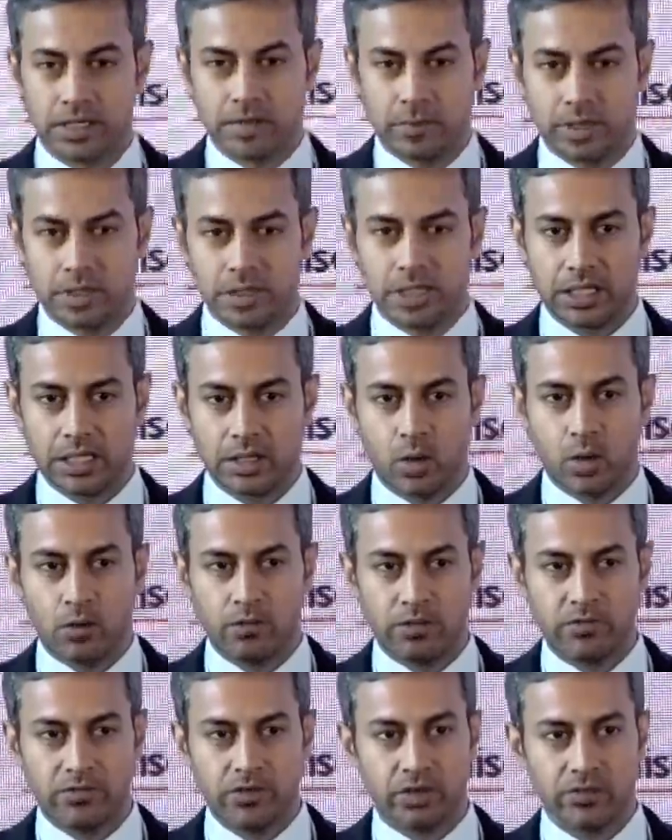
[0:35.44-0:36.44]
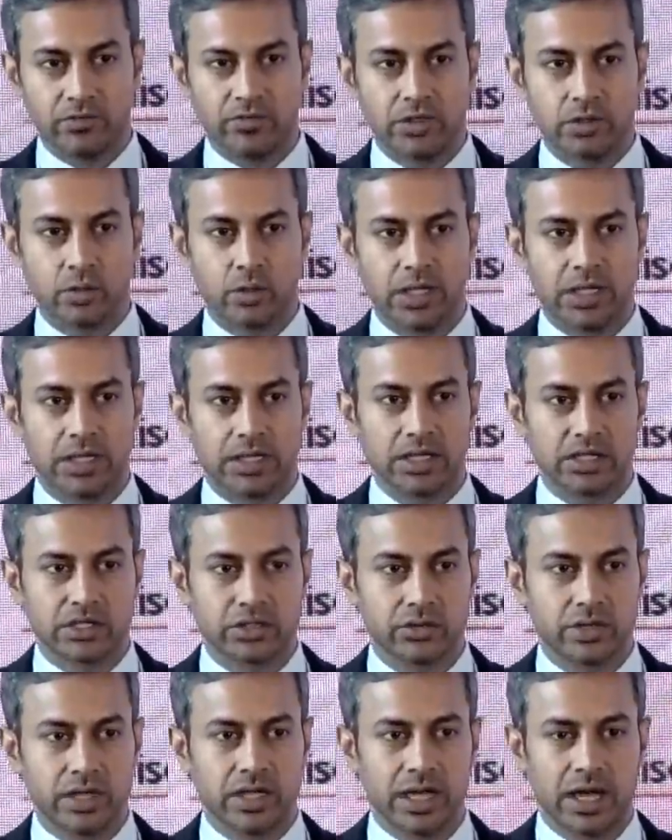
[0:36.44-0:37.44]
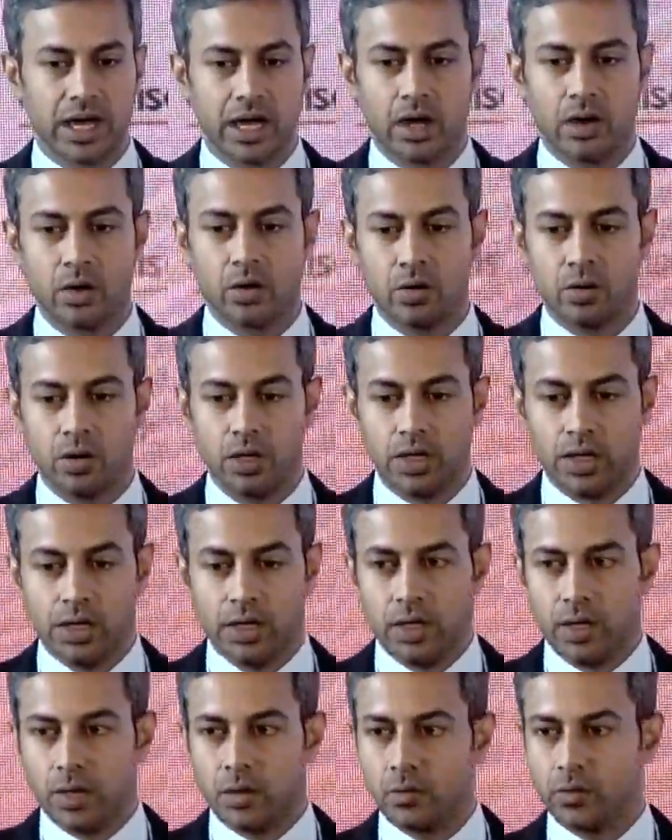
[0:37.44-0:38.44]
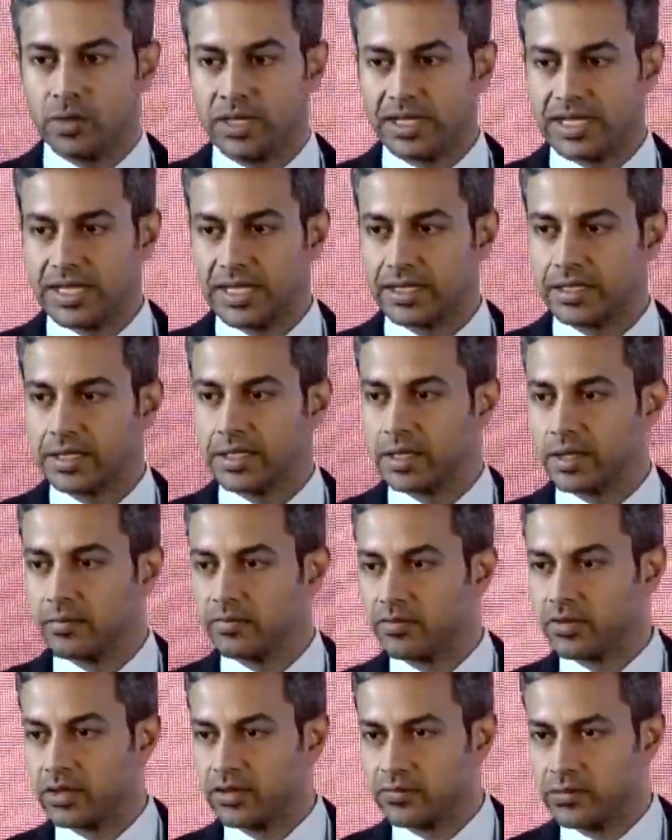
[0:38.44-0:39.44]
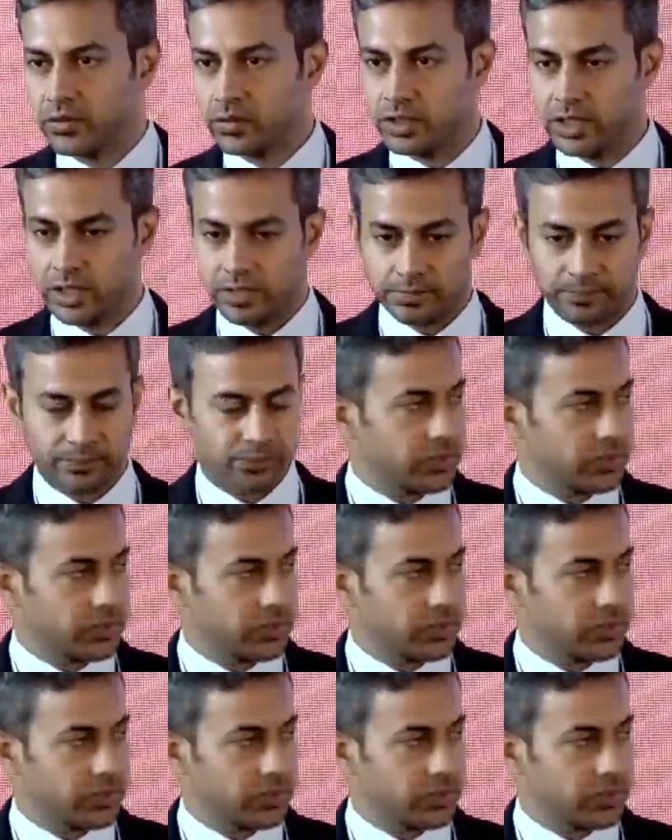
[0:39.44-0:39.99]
basic overview of the tooling industry and how we can gear up for the future.